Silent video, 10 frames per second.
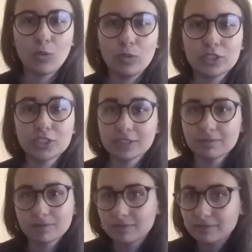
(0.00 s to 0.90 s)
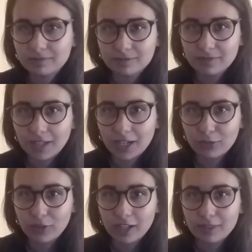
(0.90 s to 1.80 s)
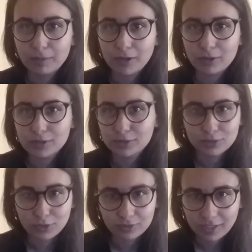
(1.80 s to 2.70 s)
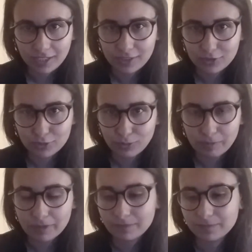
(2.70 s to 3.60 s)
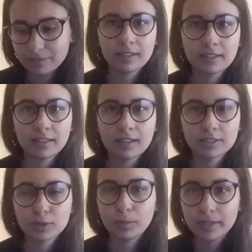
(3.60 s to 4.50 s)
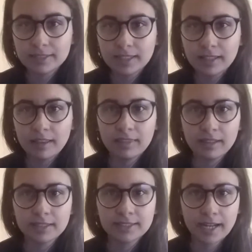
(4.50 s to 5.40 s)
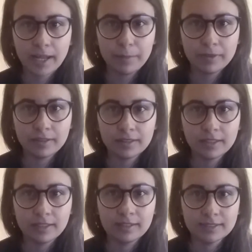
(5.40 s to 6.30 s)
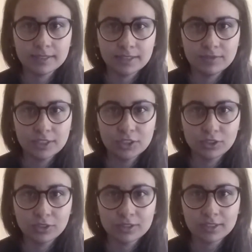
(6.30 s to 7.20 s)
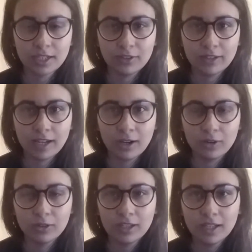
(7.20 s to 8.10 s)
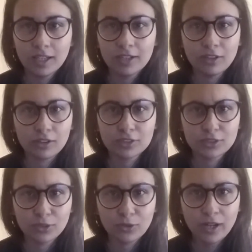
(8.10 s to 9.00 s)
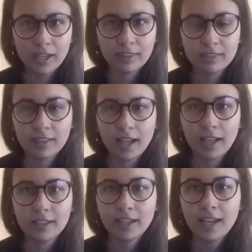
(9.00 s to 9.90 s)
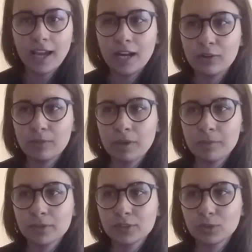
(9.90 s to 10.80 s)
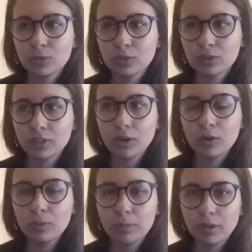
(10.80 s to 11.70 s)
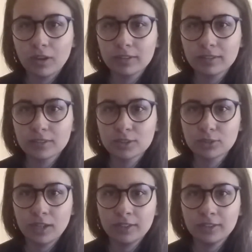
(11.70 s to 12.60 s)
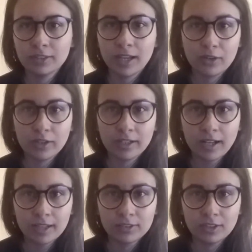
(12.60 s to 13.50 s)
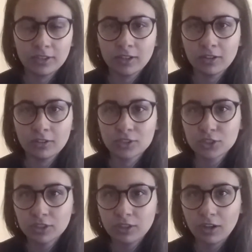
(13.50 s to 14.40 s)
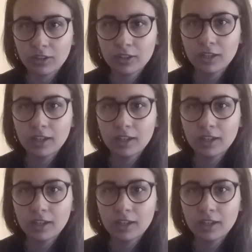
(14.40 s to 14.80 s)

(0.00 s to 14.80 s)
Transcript: which are great but also don't enter women. So basically, things that happen in these TV shows are now not so great. Like, I remember the whole plot surrounding Irene Adler on Sherlock,